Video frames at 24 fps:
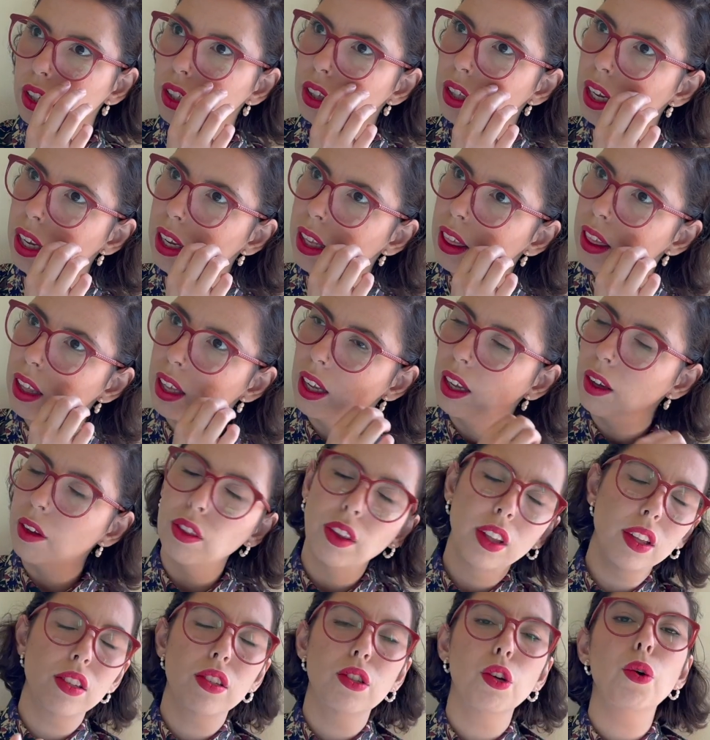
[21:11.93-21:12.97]
Like the
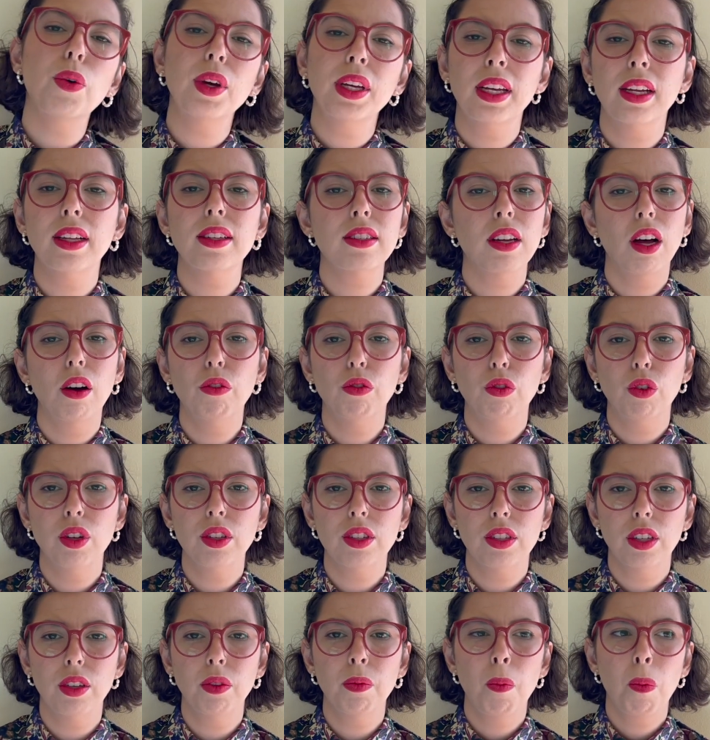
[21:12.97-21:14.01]
sewing itself
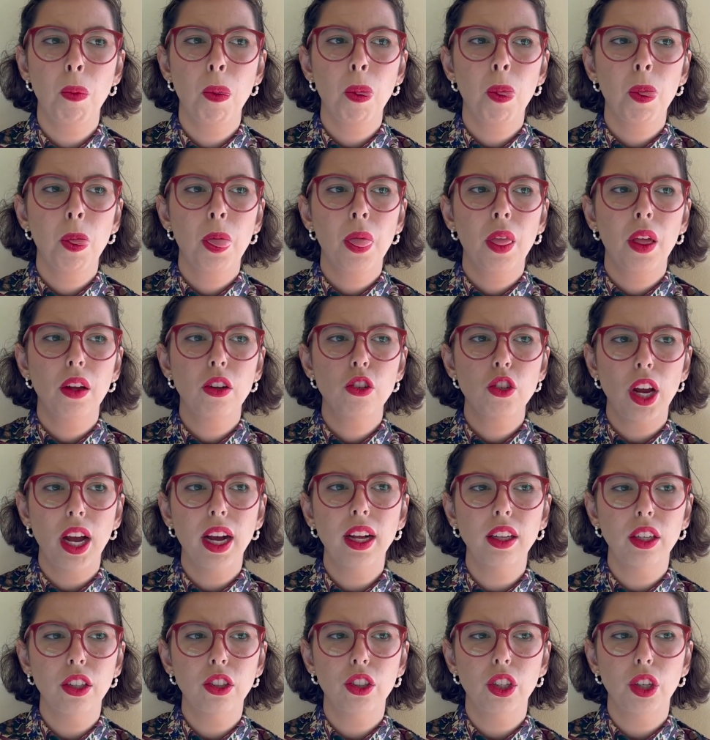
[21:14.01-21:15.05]
wasn't
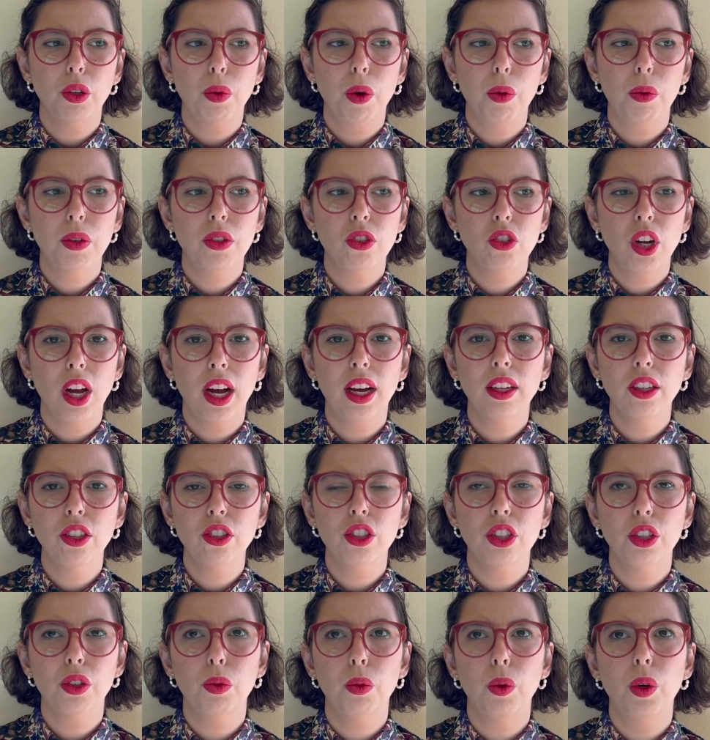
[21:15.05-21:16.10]
challenging. What was
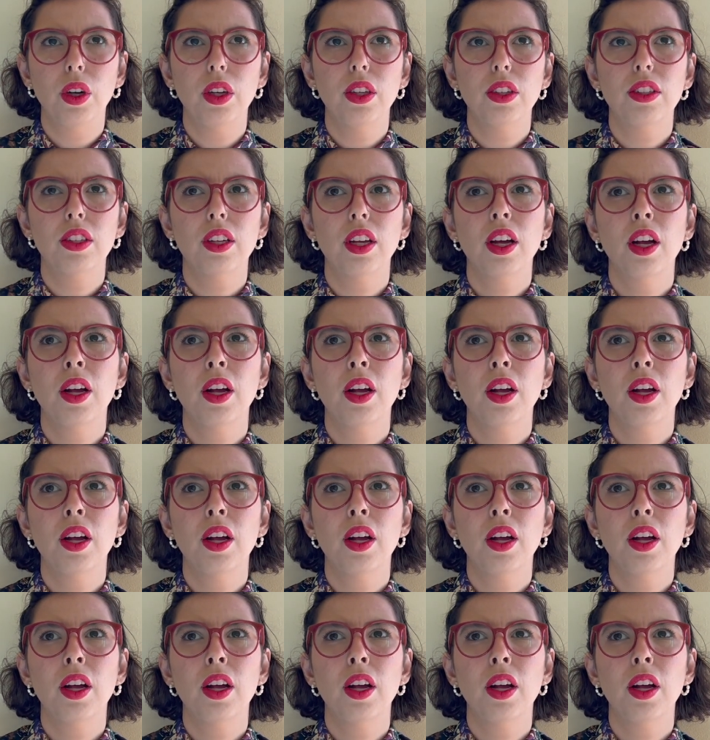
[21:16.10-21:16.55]
challenging was